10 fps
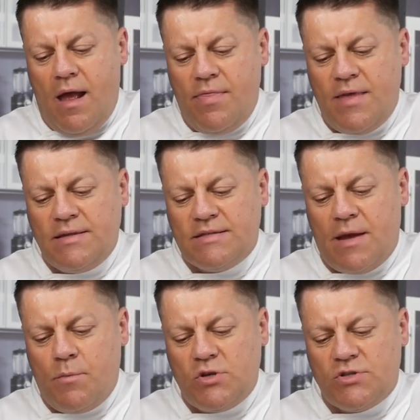and then
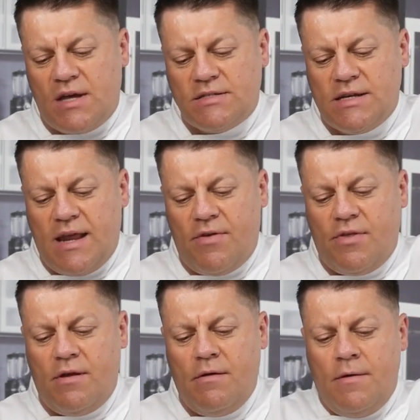sandwich that together,